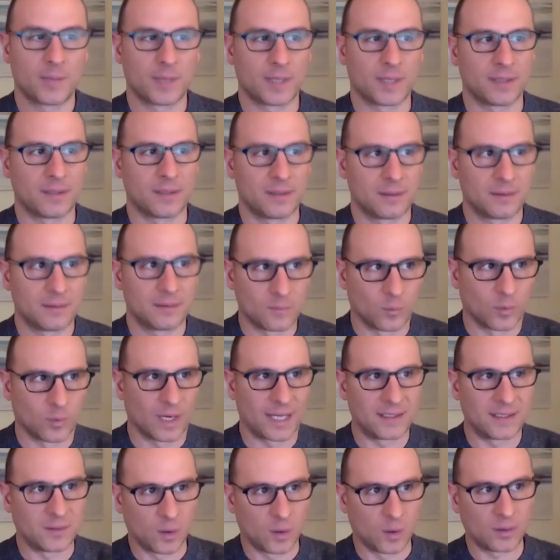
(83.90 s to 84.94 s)
But what
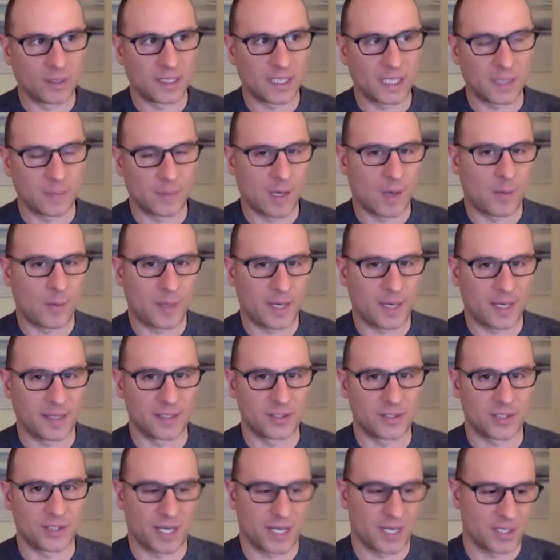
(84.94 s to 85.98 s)
I don't like about pain
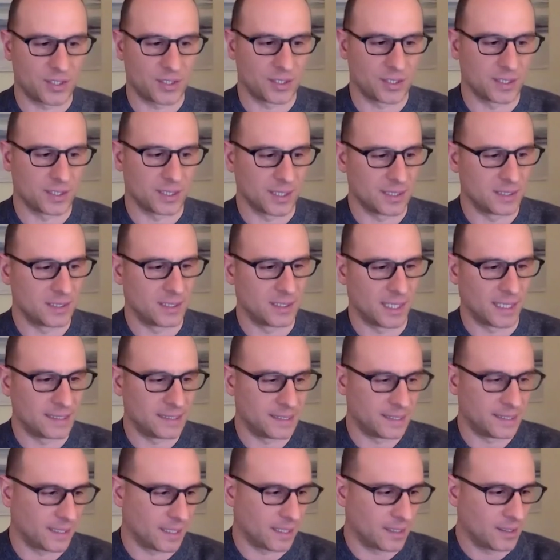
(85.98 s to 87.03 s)
education is the
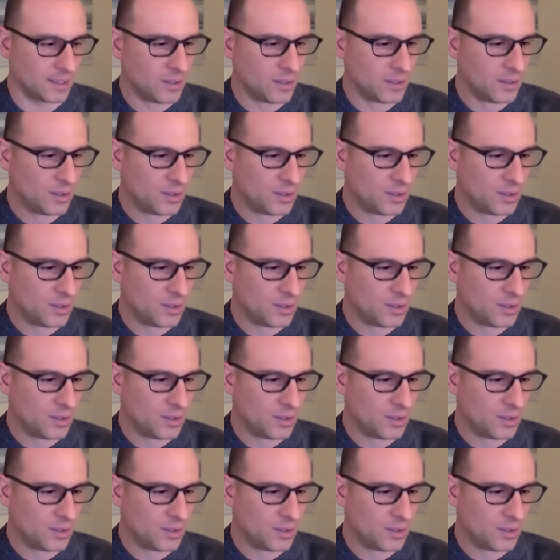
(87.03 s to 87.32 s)
idea that